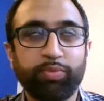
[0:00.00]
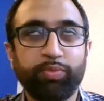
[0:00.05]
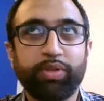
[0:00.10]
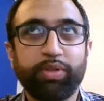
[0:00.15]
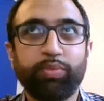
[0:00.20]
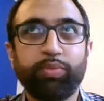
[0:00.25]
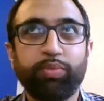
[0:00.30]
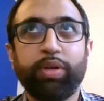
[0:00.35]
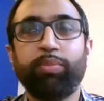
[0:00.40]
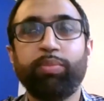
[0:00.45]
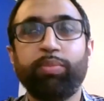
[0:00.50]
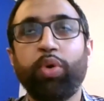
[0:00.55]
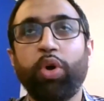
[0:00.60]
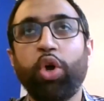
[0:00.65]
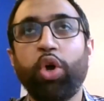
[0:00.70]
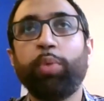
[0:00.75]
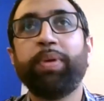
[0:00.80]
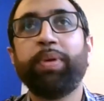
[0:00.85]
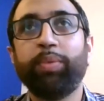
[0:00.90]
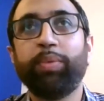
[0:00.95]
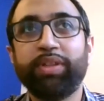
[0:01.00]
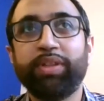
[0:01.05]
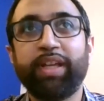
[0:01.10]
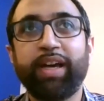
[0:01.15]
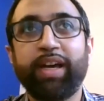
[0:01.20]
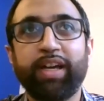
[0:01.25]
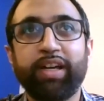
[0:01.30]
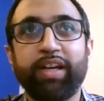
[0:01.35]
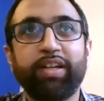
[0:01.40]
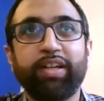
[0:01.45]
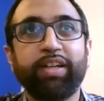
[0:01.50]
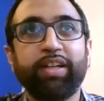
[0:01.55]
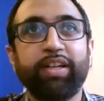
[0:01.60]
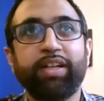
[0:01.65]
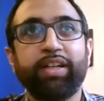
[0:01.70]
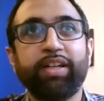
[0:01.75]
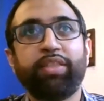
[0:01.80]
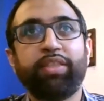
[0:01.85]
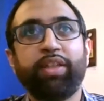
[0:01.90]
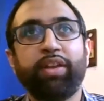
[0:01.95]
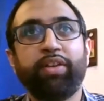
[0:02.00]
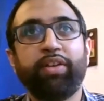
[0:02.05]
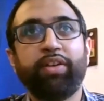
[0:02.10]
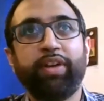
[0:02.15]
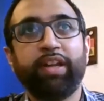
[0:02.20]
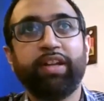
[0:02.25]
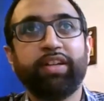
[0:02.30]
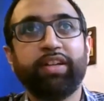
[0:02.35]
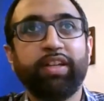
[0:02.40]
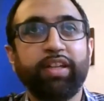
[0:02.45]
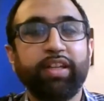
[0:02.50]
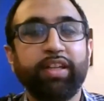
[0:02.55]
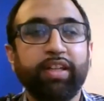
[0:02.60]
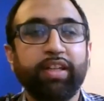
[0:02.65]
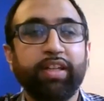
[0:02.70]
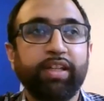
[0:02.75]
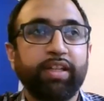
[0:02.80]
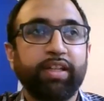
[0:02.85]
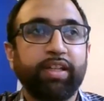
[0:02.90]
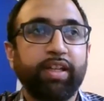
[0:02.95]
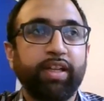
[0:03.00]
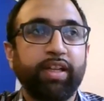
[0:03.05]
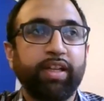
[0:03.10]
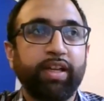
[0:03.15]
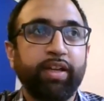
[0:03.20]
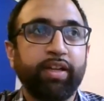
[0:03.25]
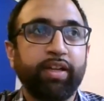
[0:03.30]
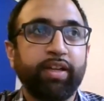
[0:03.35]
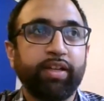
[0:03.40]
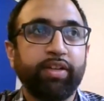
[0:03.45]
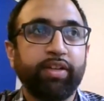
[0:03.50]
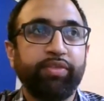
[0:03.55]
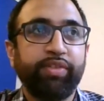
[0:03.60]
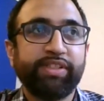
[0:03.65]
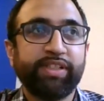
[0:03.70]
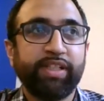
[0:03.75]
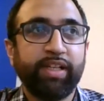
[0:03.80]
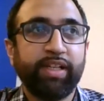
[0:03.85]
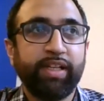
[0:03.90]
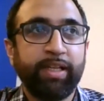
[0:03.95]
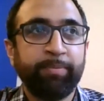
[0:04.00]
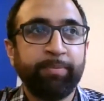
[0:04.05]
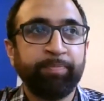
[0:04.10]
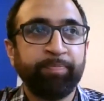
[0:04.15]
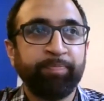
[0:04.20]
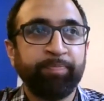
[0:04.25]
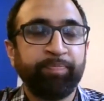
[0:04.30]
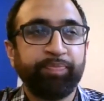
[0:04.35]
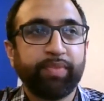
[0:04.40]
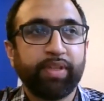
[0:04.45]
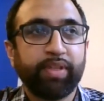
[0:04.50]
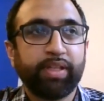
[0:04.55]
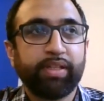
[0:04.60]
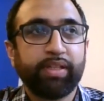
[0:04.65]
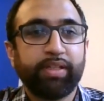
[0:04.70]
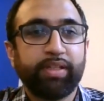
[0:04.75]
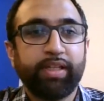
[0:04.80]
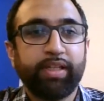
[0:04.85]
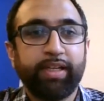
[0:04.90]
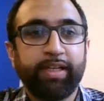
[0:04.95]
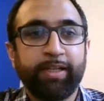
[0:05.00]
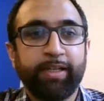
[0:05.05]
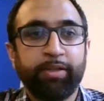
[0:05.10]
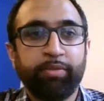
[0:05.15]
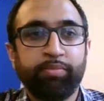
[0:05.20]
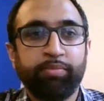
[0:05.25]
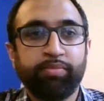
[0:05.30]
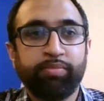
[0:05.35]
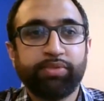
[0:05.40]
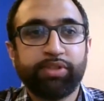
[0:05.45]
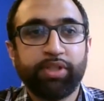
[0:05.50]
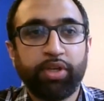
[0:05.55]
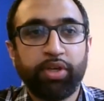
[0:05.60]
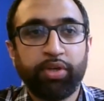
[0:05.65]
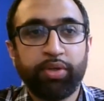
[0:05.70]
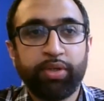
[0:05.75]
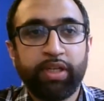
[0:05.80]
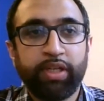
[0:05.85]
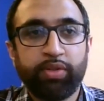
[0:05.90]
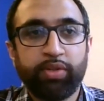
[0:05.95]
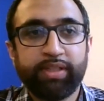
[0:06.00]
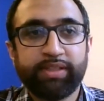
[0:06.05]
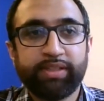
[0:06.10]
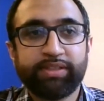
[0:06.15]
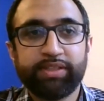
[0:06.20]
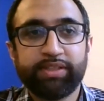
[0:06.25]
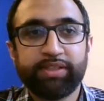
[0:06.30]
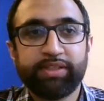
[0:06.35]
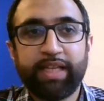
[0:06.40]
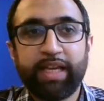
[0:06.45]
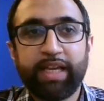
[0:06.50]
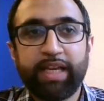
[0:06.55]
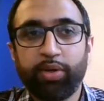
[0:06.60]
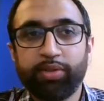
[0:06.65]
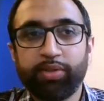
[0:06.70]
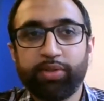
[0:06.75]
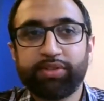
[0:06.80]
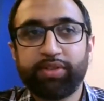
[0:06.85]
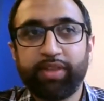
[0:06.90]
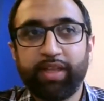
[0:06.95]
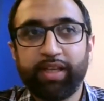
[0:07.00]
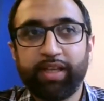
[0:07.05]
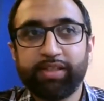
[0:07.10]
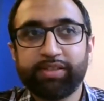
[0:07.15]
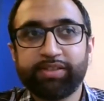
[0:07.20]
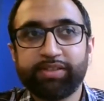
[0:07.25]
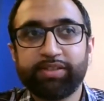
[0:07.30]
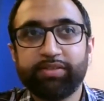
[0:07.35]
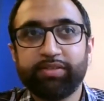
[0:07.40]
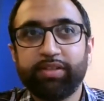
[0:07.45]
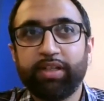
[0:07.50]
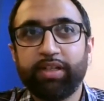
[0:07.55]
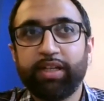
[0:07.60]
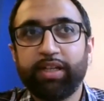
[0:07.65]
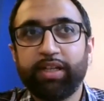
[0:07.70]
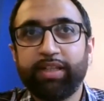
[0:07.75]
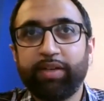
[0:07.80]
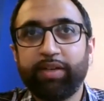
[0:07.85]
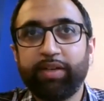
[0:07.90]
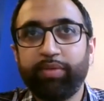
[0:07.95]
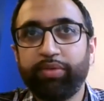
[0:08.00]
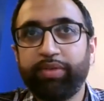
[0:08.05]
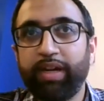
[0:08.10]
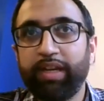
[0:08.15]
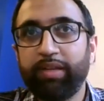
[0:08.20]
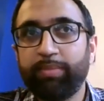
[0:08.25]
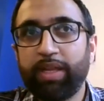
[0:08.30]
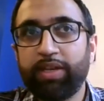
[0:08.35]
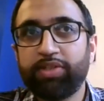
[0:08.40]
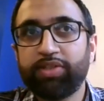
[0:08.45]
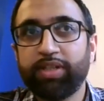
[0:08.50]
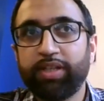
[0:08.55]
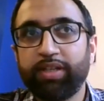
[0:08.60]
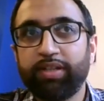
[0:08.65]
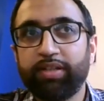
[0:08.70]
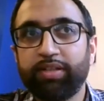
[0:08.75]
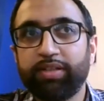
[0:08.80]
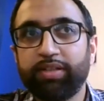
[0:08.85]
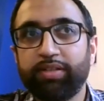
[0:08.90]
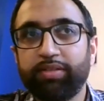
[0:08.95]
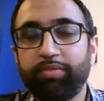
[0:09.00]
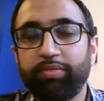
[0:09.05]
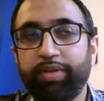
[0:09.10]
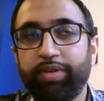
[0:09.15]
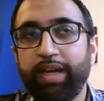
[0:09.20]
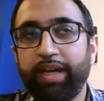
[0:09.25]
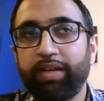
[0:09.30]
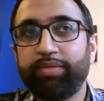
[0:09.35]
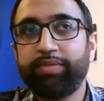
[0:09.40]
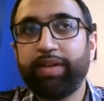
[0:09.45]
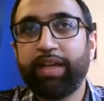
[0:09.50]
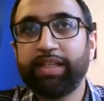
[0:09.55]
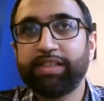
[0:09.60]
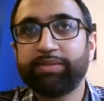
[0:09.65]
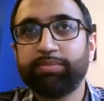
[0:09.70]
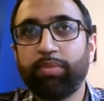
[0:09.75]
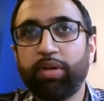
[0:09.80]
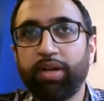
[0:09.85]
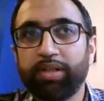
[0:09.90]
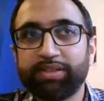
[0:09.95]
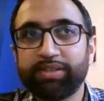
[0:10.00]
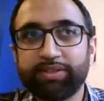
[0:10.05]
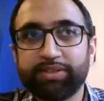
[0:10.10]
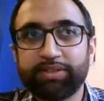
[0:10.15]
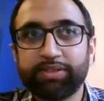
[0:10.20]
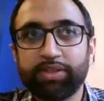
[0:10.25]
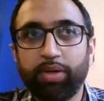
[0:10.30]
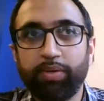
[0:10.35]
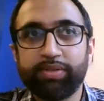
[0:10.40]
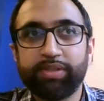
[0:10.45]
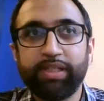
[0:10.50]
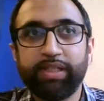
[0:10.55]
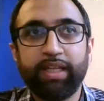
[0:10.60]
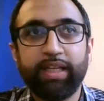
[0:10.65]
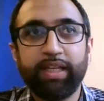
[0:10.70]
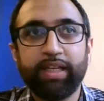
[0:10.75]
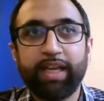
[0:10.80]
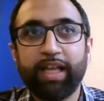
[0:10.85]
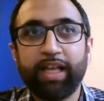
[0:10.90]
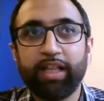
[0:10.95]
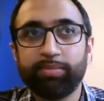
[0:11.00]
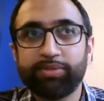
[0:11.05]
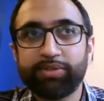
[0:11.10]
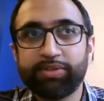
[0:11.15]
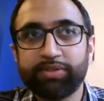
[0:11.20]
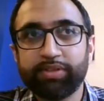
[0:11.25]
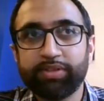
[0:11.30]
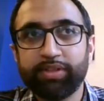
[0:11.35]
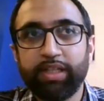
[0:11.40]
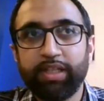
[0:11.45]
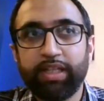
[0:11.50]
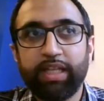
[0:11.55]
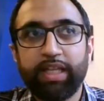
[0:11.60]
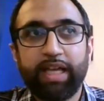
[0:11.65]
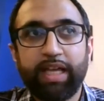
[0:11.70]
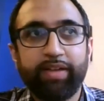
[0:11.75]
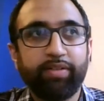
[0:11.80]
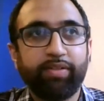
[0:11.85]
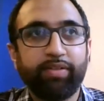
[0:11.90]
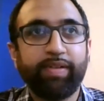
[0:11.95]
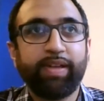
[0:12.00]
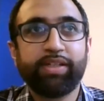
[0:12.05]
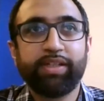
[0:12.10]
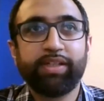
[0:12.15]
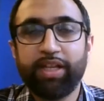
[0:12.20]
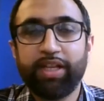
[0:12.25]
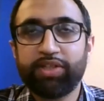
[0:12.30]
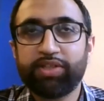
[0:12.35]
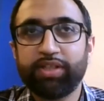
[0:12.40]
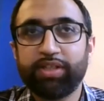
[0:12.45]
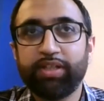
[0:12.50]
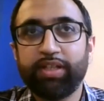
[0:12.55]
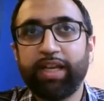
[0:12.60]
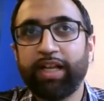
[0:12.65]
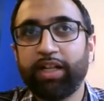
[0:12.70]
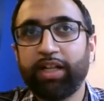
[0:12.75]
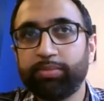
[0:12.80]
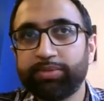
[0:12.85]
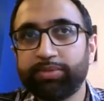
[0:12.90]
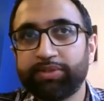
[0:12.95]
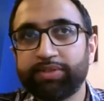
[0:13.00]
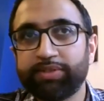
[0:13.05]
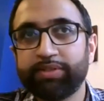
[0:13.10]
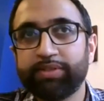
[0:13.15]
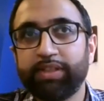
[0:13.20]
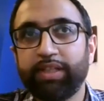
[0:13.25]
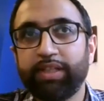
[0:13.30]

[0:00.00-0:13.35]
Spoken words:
more open with that theory recently. So, this just echoes things that we already mentioned. Wearing face masks obviously helps. Having ventilation helps.